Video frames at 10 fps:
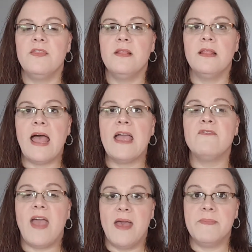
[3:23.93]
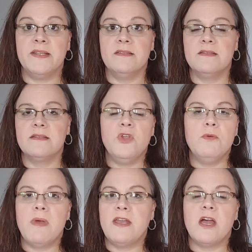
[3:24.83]
life happens. You
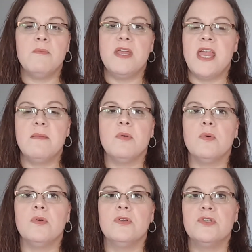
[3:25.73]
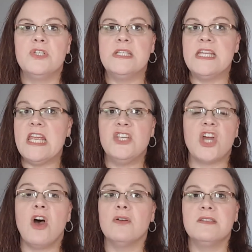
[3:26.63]
may not be able to teach
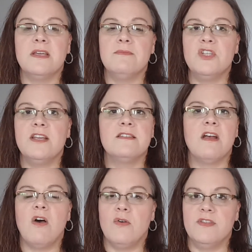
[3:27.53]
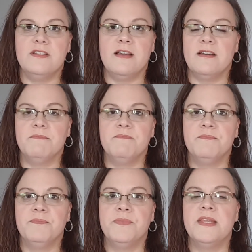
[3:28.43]
all subjects all the time.
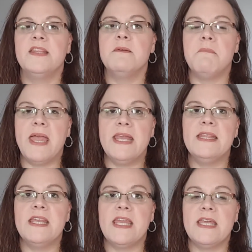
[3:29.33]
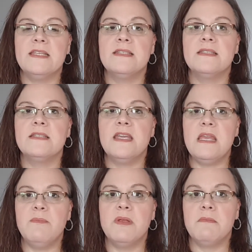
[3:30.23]
The main things to
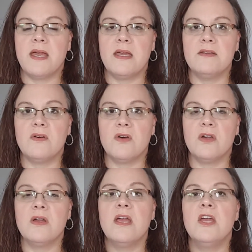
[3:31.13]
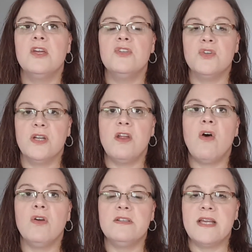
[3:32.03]
keep in mind are, during
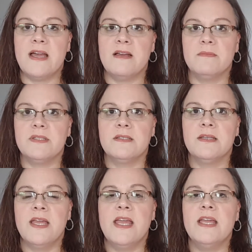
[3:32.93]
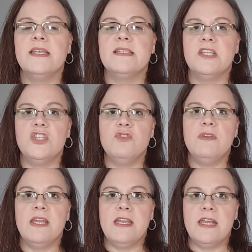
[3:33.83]
hard times, is that you
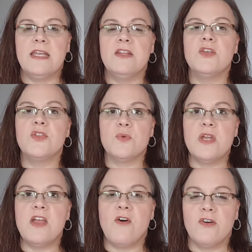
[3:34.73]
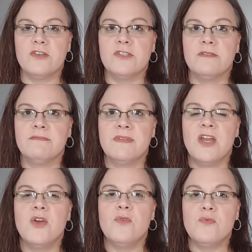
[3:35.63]
get in the 3 R's:
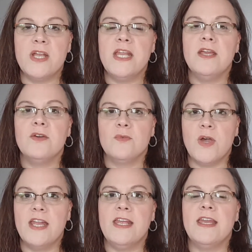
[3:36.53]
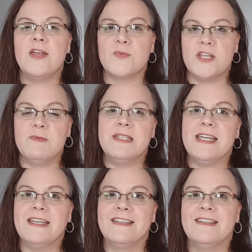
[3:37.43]
reading, writing, and arithmetic.